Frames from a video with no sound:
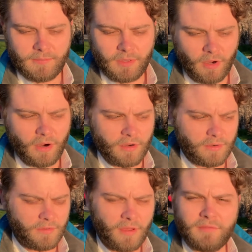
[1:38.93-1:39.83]

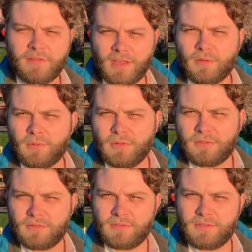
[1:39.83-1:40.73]
car available
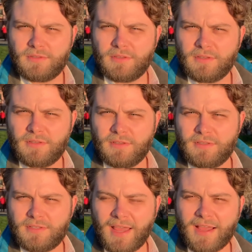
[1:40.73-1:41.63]
to
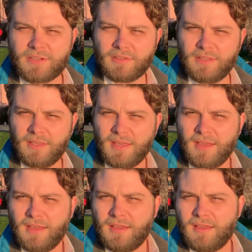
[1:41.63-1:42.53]
actually,
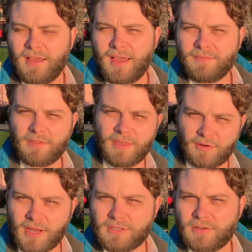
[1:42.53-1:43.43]
after they
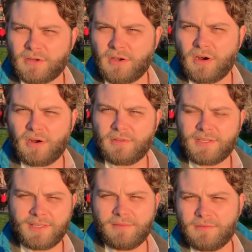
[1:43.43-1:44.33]
crashed their car,
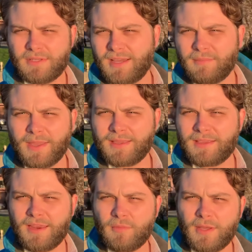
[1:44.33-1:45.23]
to kind of make a
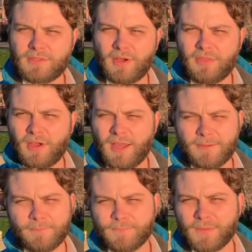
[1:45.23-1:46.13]
getaway. So I thought,
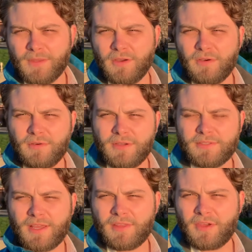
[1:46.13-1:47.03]

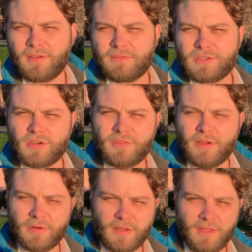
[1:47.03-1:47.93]
I thought for sure
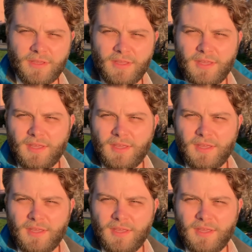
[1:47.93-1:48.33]
they were gonna,